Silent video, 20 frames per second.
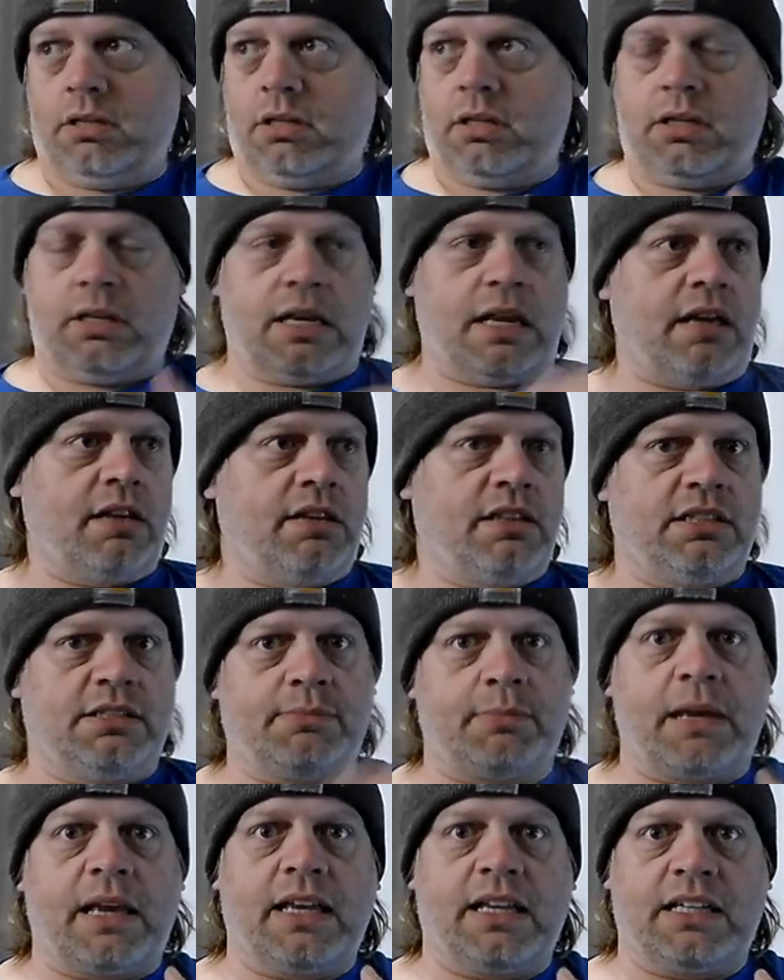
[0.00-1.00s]
now this
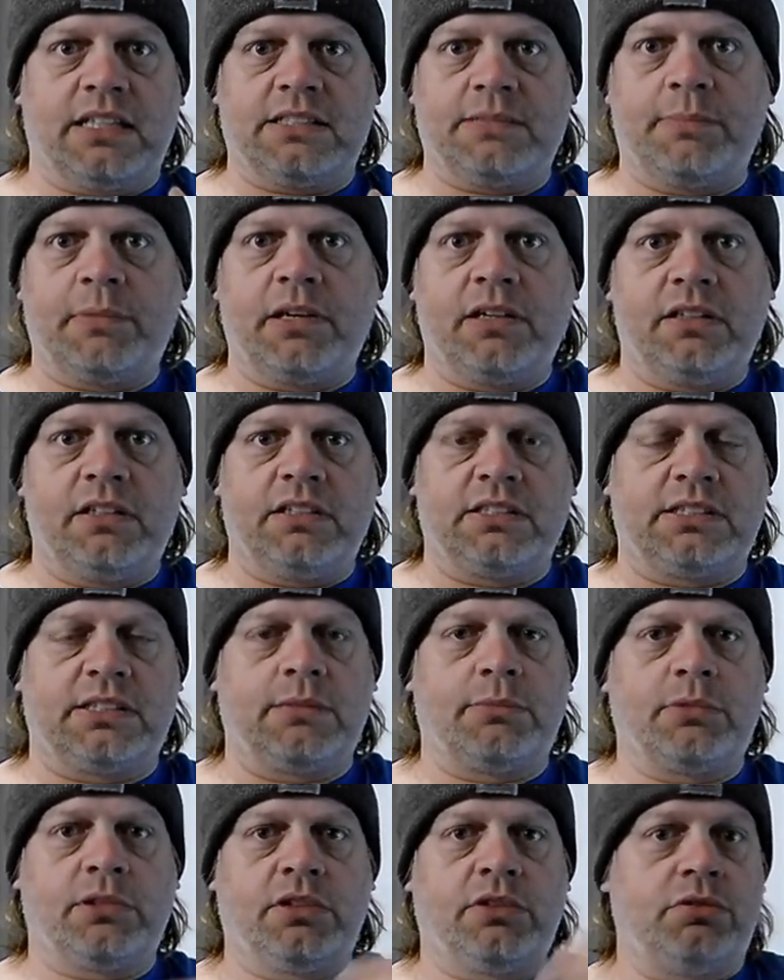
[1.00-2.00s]
man is married to
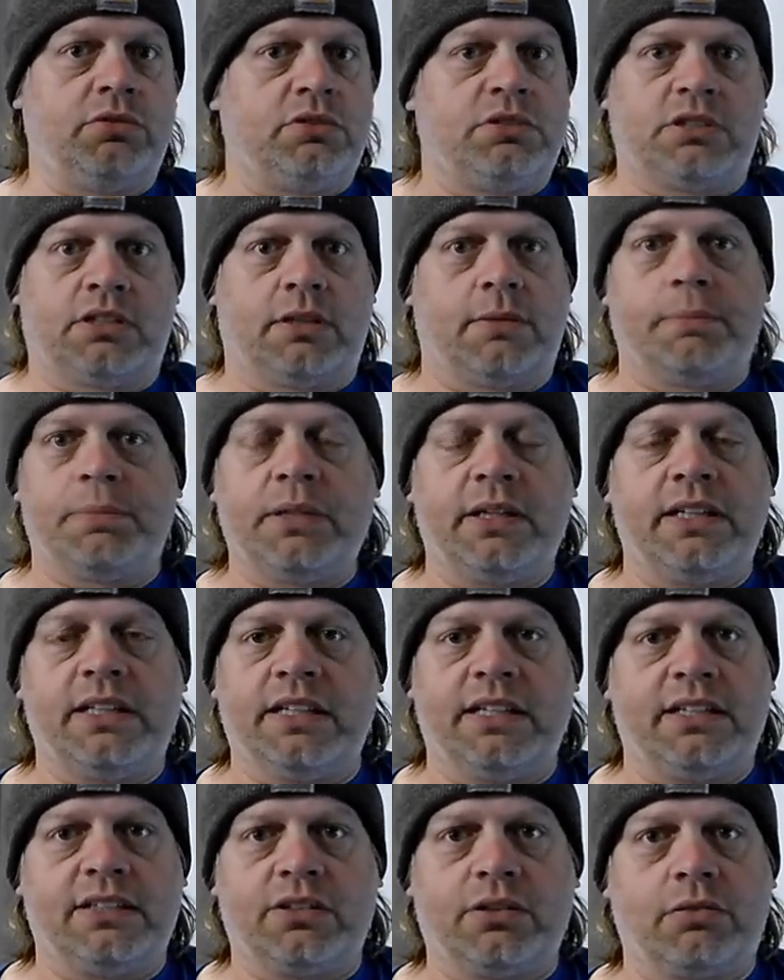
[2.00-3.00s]
someone who's completely
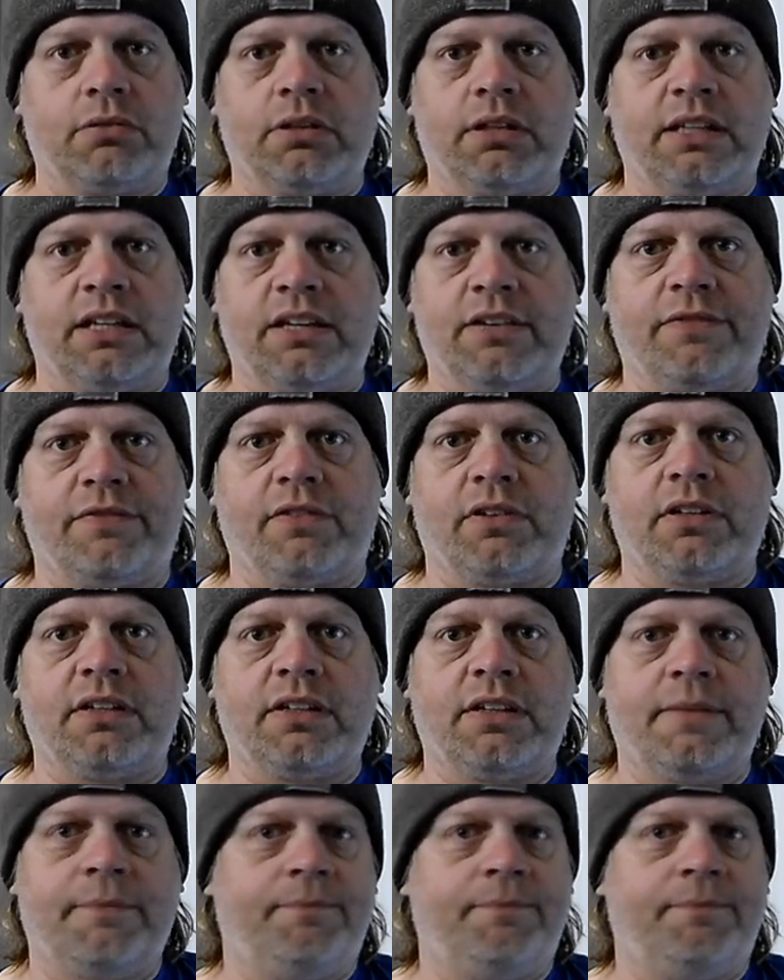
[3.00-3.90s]
and totally different.